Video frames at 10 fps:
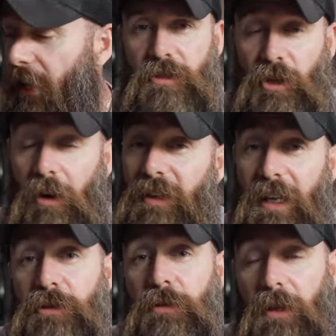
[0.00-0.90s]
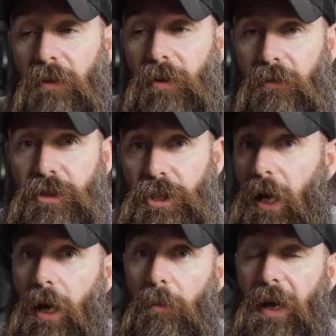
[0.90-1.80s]
Start at the entry level of a
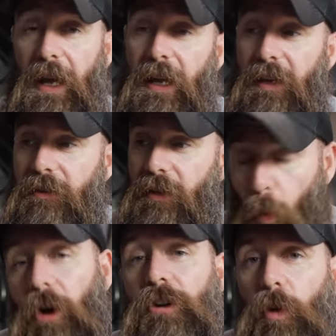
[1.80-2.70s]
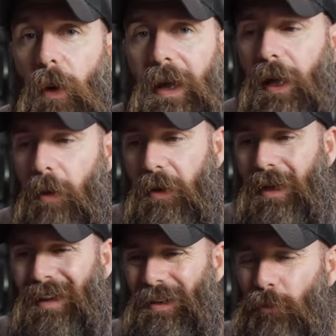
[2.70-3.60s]
job and work your way up
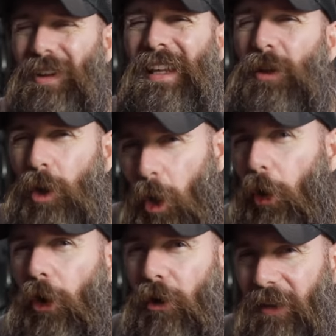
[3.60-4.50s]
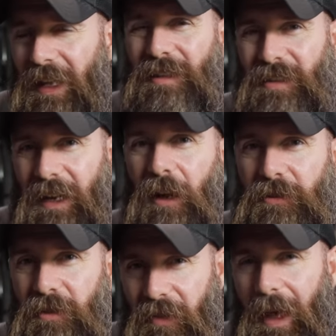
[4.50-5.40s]
and really learn the ins and
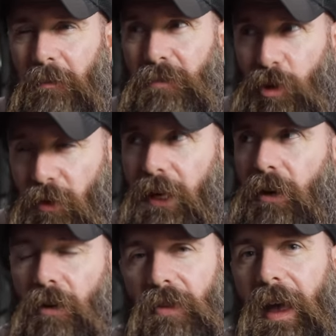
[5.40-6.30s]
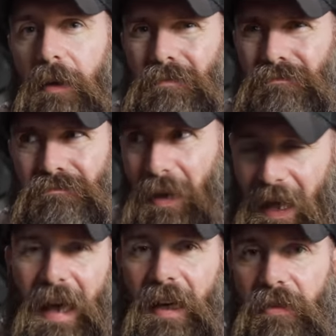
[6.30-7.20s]
outs of that career or that
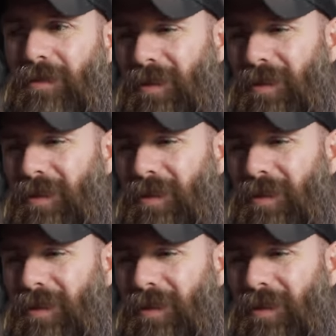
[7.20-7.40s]
path.